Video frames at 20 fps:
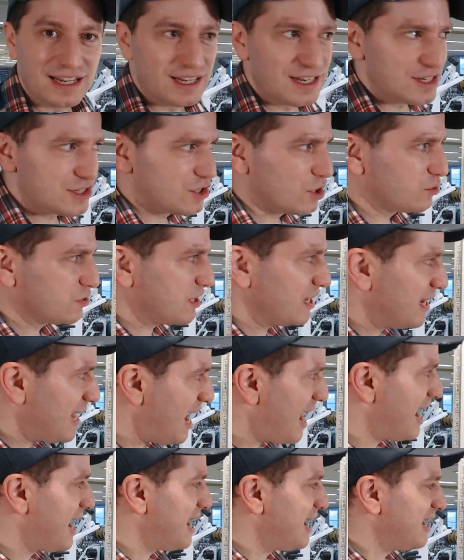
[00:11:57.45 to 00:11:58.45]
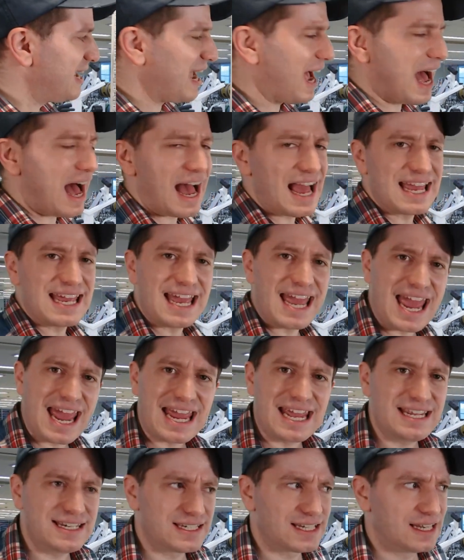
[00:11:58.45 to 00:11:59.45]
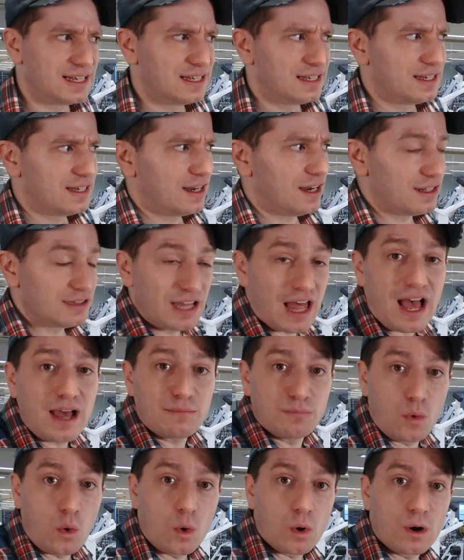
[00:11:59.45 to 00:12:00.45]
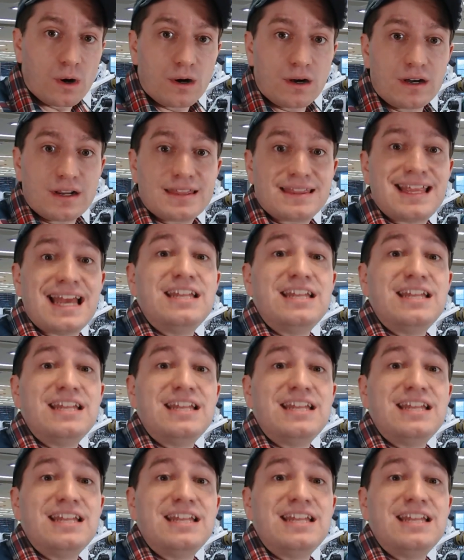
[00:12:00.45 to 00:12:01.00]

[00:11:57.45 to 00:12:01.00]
So today, I ate a lot more than